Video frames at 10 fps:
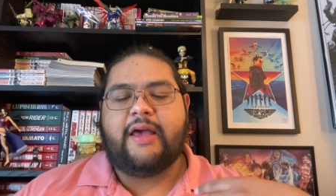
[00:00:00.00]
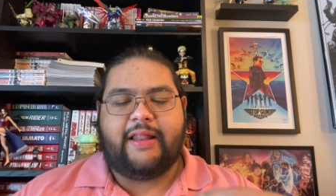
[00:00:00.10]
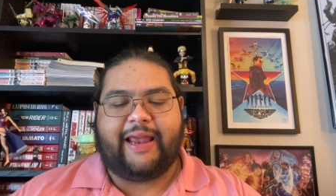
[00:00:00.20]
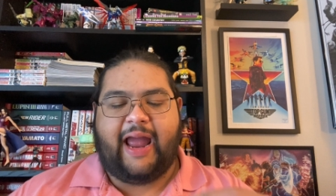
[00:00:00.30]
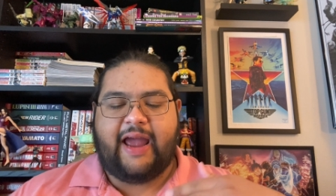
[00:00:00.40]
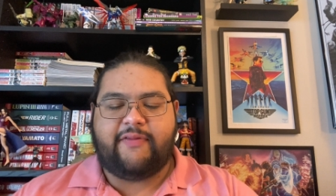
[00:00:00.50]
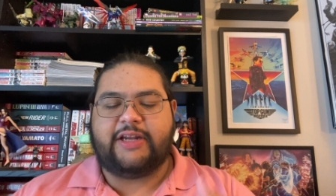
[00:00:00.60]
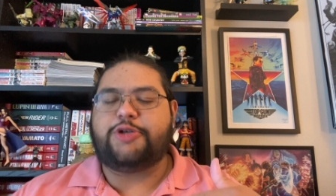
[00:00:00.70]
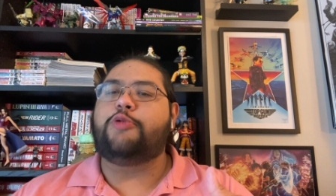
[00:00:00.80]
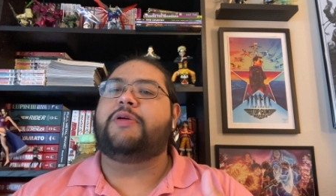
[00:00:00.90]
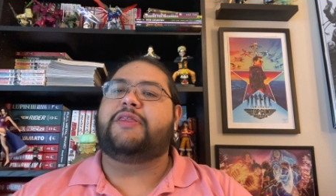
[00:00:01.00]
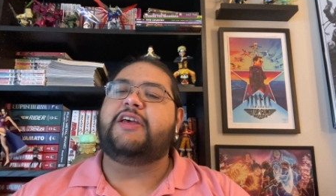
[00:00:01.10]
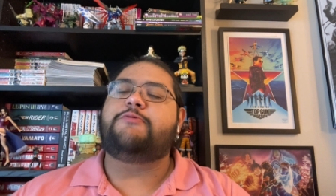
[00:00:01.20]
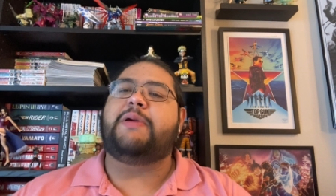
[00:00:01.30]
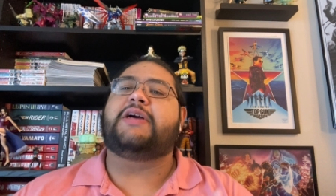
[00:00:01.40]
Like, I have an issue with
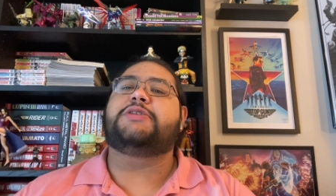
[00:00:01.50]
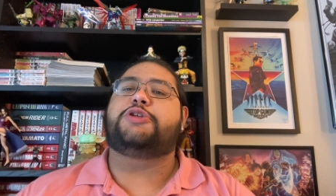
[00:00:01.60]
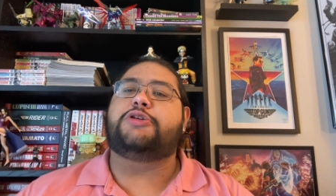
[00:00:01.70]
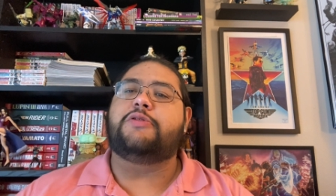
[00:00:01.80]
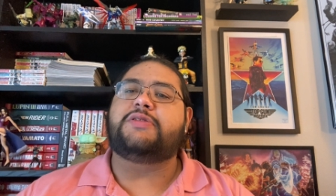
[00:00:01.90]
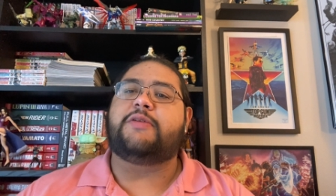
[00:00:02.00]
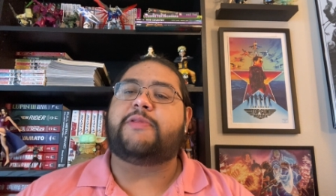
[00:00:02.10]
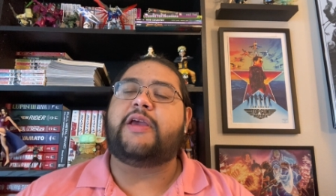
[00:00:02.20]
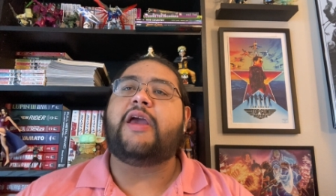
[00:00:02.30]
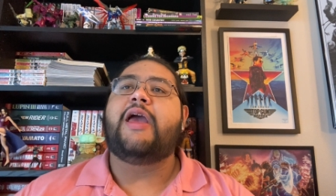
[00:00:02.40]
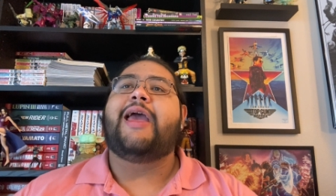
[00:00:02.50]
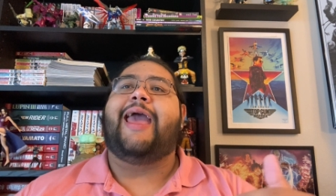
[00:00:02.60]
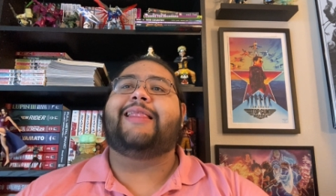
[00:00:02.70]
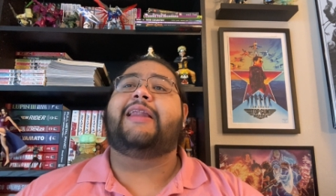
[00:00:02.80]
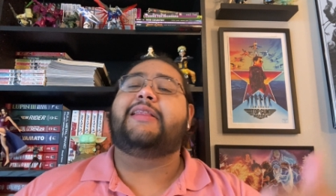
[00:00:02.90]
this because it shows something,
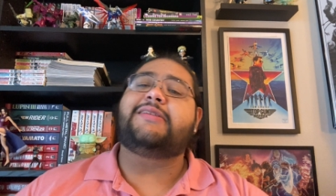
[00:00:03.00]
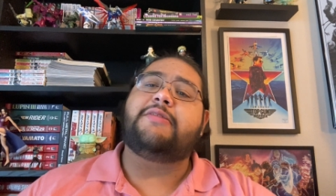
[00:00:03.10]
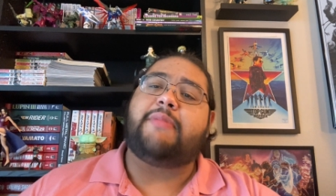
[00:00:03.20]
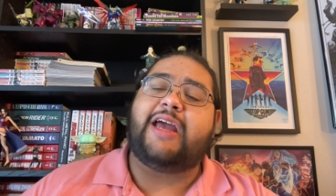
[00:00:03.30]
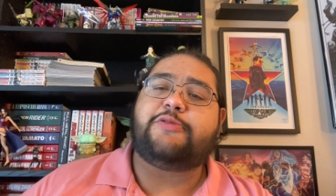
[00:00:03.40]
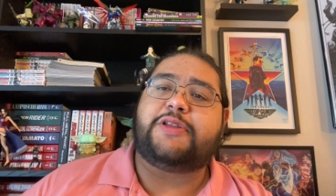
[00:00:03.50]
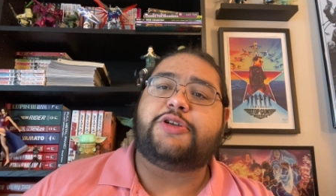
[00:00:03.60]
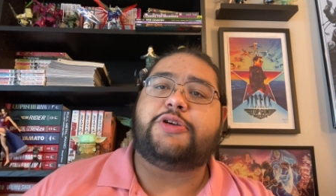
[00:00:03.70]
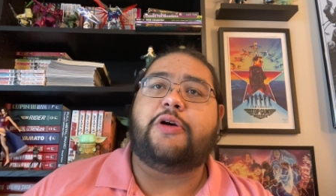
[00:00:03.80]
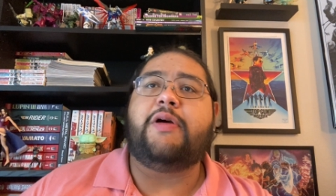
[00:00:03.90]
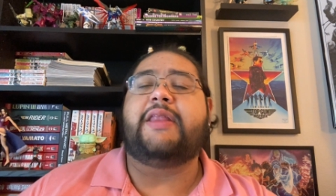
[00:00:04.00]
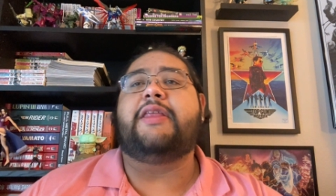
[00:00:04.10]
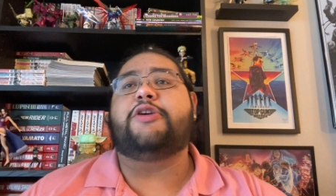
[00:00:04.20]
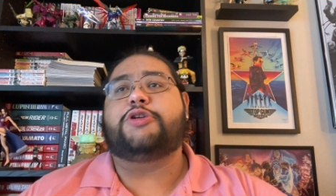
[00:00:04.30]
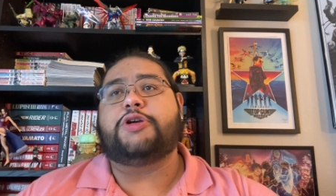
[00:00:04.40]
and then it doesn't match with the show, and
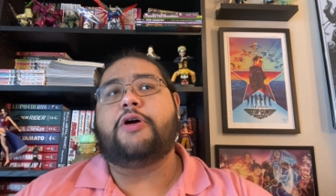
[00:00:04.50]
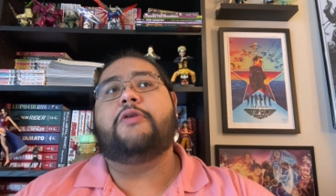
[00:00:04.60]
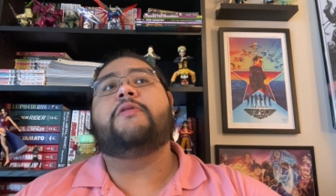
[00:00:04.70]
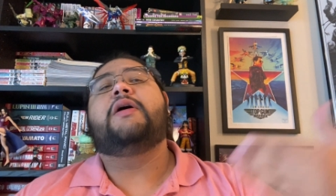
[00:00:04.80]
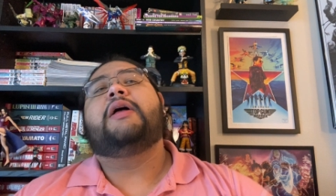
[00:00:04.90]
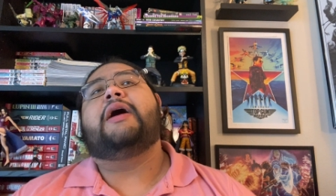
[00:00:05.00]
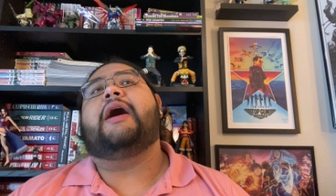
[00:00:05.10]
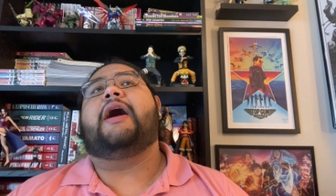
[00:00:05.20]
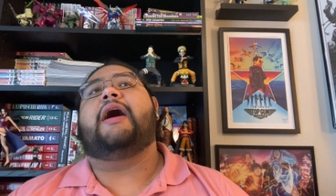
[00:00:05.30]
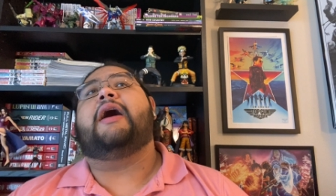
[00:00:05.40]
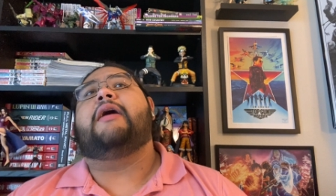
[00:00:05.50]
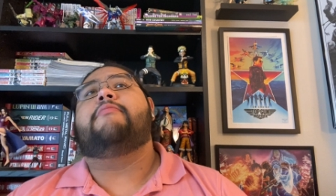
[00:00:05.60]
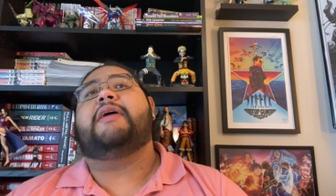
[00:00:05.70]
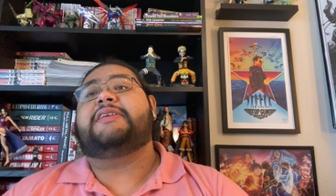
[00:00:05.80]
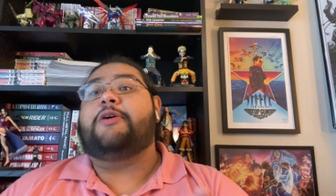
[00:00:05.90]
then the show uh,
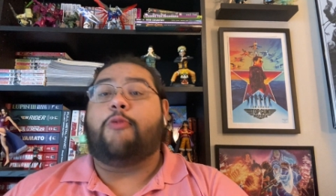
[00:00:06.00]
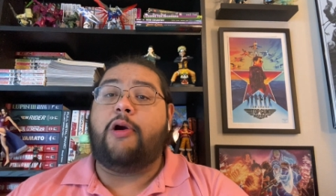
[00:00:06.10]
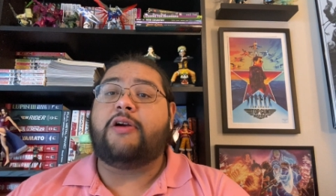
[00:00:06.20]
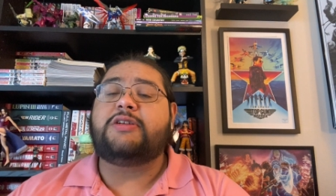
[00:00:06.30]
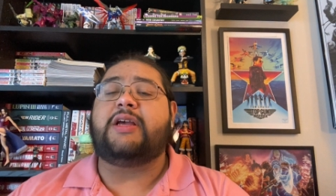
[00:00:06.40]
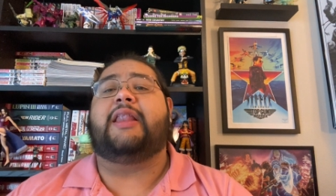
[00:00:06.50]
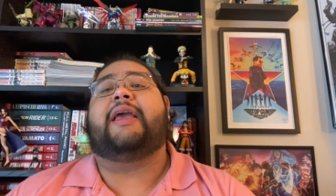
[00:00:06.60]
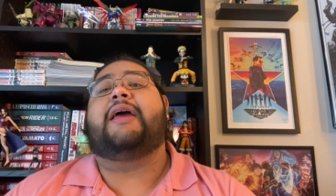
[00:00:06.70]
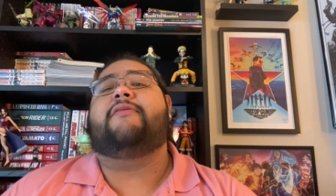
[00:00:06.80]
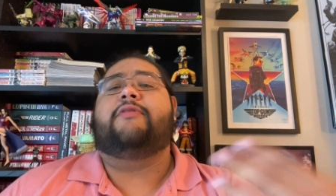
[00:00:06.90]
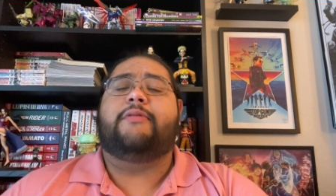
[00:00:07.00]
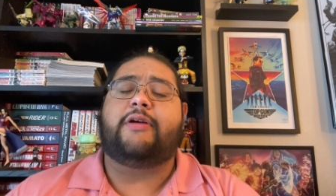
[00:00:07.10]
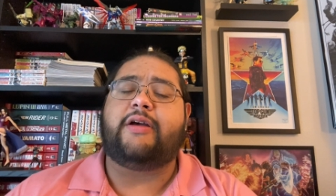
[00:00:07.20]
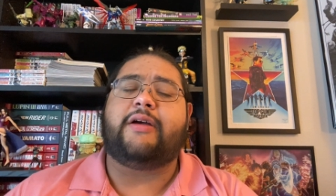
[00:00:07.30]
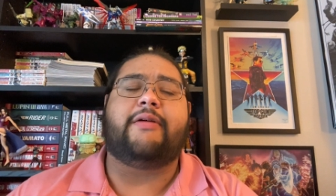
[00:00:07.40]
makes it worse. It like kind of
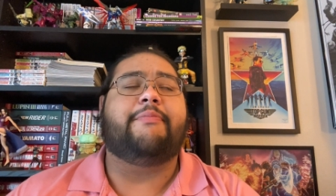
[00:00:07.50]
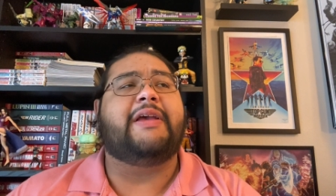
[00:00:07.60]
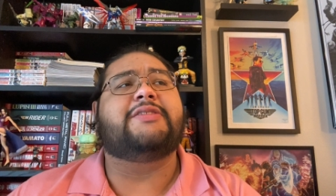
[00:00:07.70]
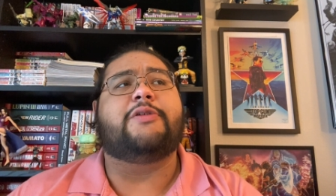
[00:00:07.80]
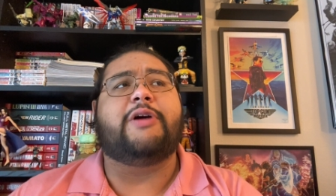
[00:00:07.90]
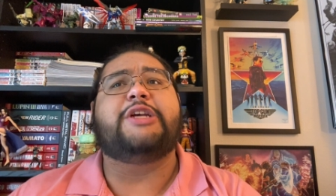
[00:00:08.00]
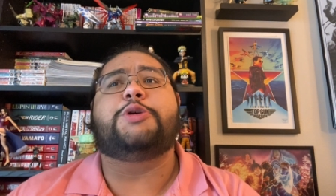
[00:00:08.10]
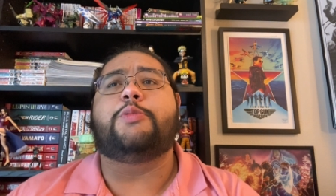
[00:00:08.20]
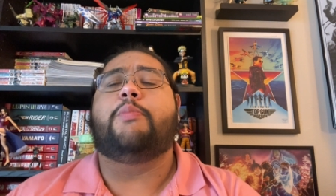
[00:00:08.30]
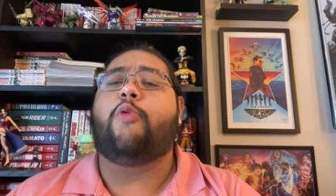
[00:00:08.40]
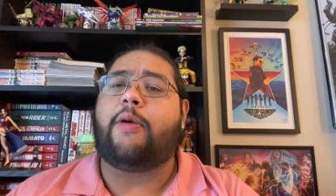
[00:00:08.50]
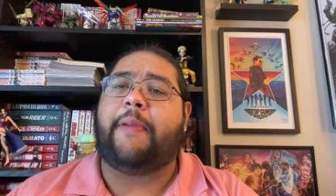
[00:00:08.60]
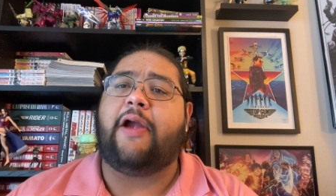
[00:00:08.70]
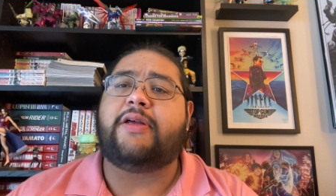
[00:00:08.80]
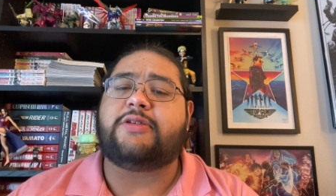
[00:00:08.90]
makes the issue more
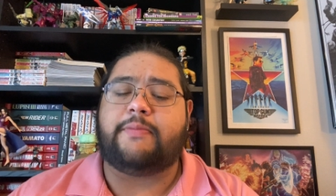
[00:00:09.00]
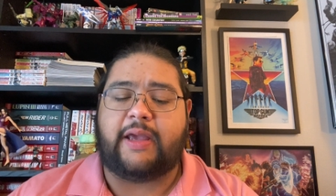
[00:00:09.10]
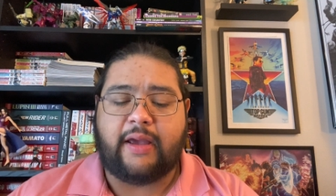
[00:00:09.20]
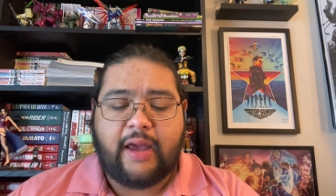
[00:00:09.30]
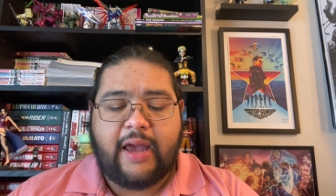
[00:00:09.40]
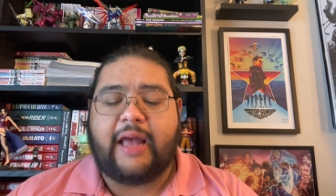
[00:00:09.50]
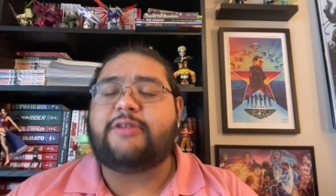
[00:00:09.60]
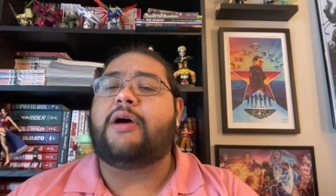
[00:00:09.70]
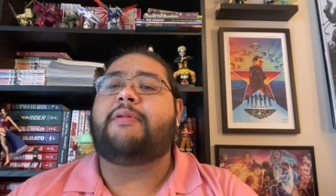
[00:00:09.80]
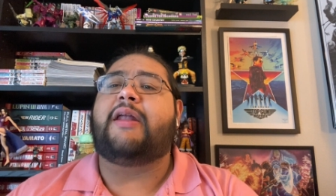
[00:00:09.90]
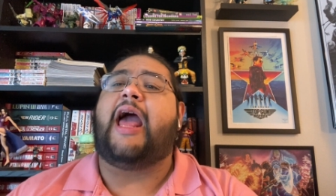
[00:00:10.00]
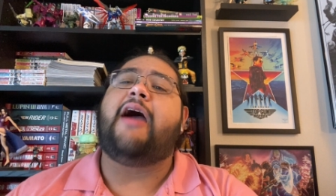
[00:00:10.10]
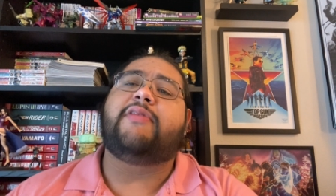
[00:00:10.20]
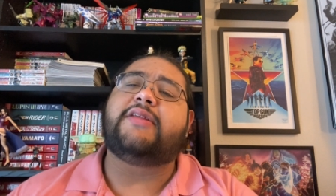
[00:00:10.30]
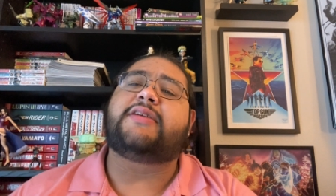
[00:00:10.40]
apparent to me, and so I'm kind of
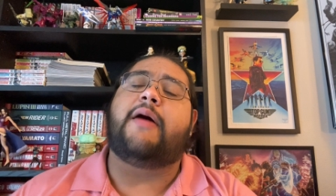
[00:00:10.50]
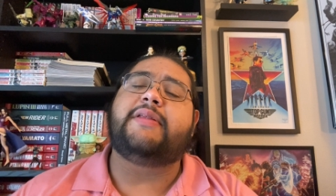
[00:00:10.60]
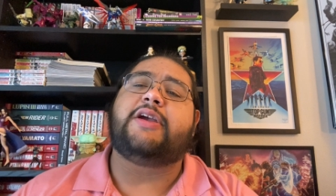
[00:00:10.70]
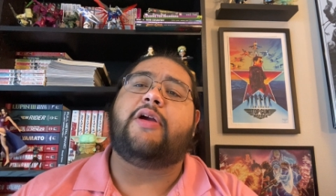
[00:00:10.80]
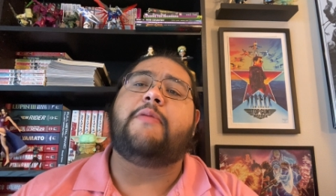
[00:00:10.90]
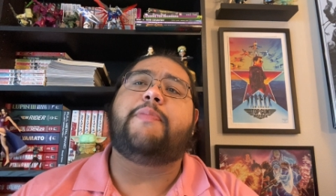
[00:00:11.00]
having this commentary.